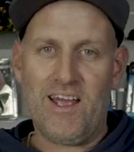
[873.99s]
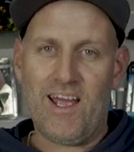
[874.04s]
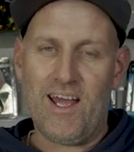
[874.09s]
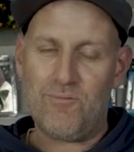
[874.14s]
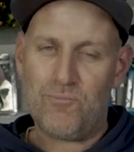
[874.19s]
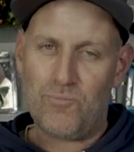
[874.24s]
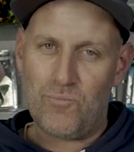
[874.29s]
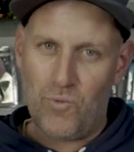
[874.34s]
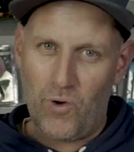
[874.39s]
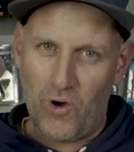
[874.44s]

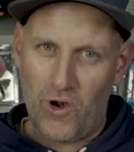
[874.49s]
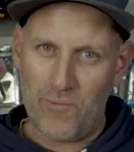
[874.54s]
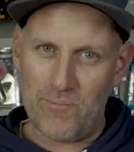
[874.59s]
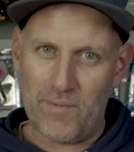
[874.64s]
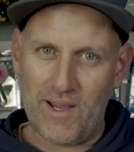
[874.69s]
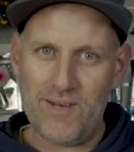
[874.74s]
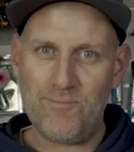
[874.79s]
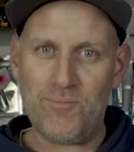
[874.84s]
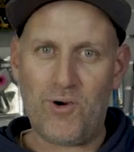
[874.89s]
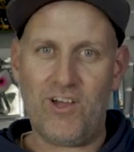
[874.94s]
And what I
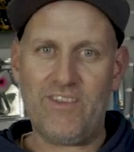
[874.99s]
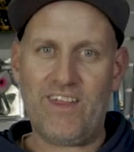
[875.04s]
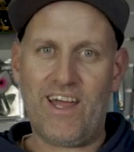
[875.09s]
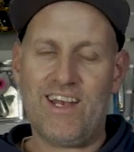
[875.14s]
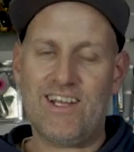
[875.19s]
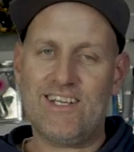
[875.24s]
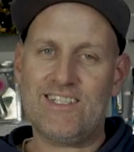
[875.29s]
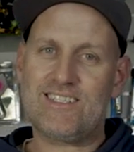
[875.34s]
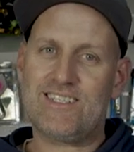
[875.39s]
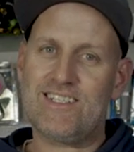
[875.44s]
mean by
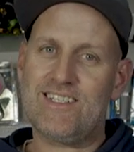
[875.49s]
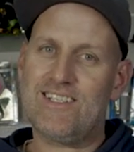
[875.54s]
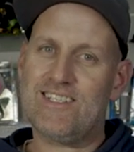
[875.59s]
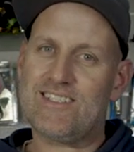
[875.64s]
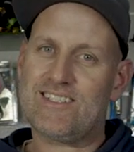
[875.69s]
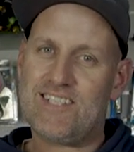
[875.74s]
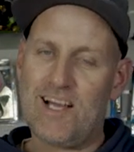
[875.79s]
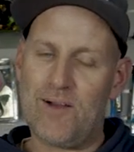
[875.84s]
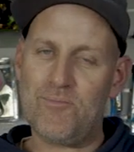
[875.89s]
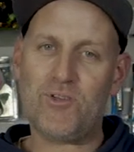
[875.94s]
that is
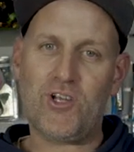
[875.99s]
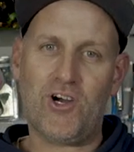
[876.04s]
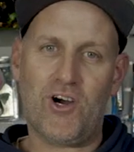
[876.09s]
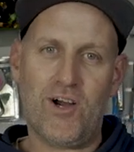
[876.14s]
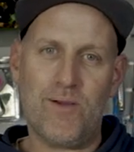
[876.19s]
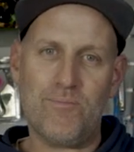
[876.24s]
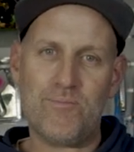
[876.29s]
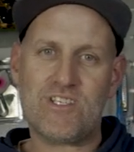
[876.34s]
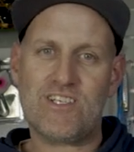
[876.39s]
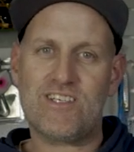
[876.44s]

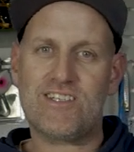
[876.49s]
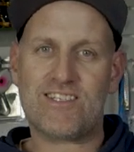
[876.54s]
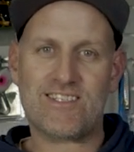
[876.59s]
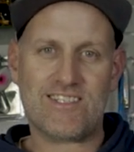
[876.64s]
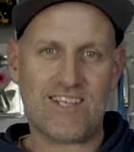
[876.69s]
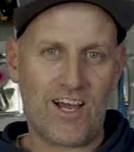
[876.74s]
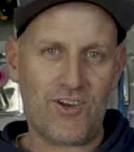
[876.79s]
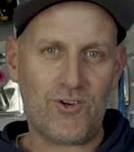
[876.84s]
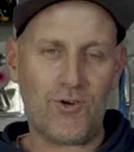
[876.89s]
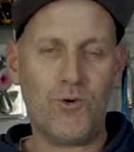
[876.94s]
sometimes
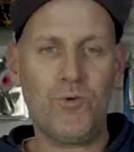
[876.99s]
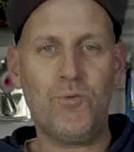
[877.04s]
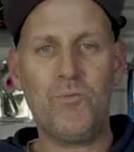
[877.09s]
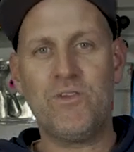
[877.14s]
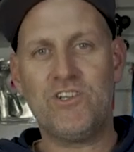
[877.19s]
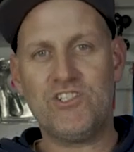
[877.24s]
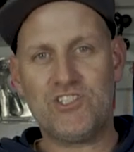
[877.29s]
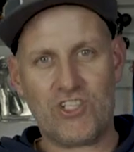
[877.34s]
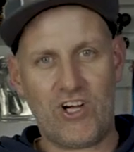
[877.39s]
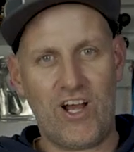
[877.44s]
subtle
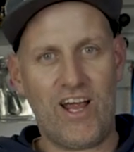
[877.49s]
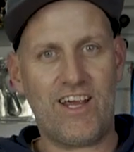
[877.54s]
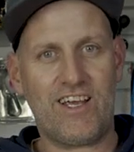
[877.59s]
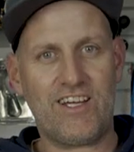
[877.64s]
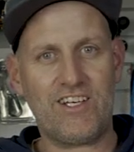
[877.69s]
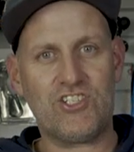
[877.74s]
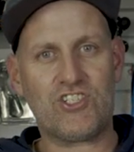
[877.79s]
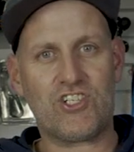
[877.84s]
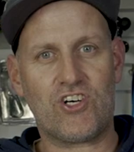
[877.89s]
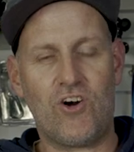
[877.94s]
drag
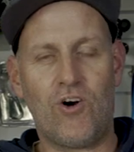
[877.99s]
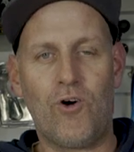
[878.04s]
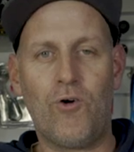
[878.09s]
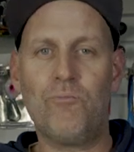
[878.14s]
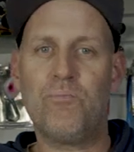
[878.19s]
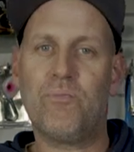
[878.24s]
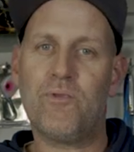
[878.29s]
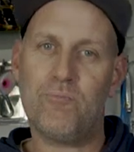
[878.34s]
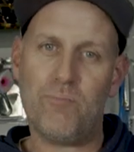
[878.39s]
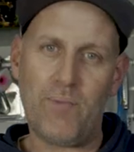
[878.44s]

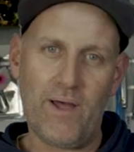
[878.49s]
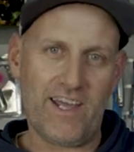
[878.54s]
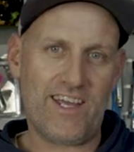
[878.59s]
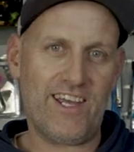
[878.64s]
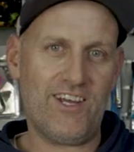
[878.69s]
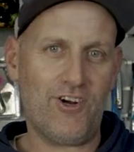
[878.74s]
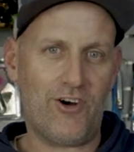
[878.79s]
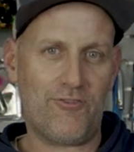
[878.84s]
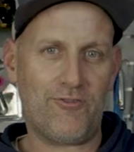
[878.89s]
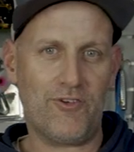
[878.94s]
control,
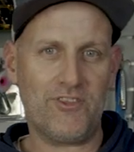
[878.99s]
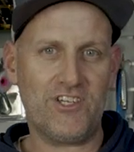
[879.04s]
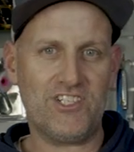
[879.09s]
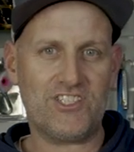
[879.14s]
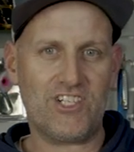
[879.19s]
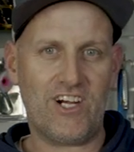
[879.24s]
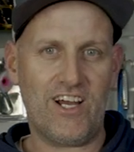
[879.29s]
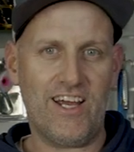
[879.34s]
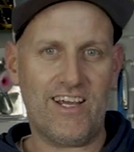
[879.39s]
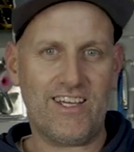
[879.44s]
backing off on the
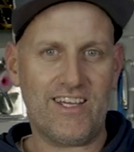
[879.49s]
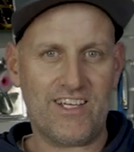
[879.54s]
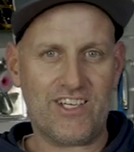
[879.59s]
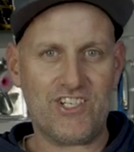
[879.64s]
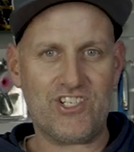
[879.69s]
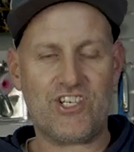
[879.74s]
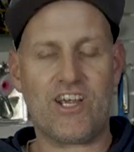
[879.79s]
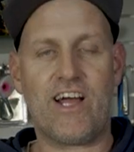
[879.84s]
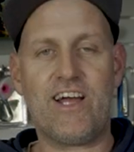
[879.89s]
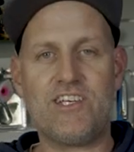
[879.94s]
drag,
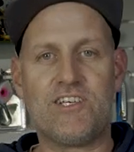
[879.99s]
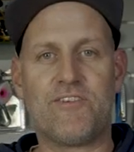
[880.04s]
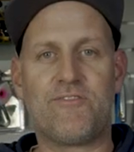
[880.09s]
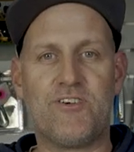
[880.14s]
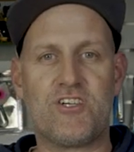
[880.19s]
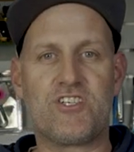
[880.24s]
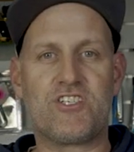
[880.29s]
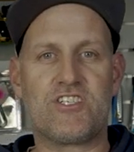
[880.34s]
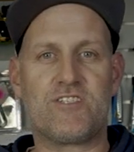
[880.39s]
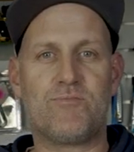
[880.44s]
can change a
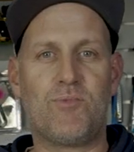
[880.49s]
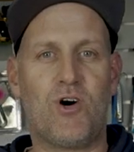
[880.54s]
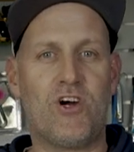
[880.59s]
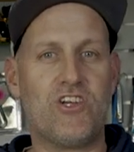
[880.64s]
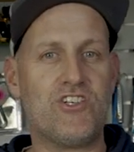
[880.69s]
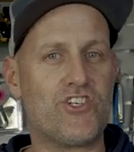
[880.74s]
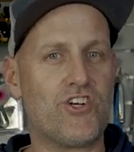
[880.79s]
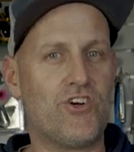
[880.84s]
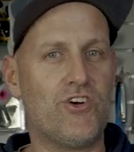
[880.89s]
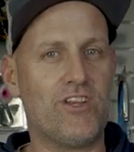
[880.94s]
fish's
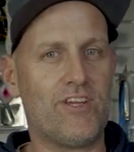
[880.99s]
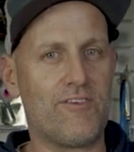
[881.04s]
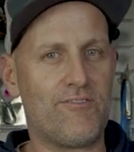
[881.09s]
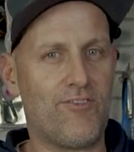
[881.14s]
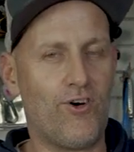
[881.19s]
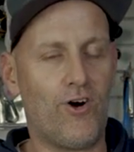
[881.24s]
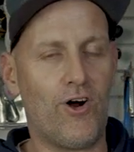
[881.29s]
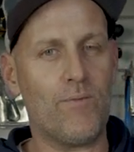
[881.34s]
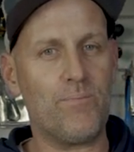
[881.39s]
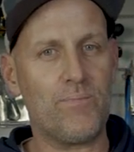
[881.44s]
mind during the
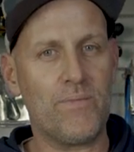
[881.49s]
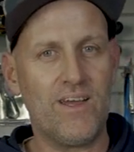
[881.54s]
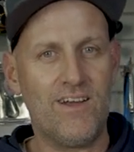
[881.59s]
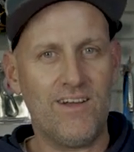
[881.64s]
fight.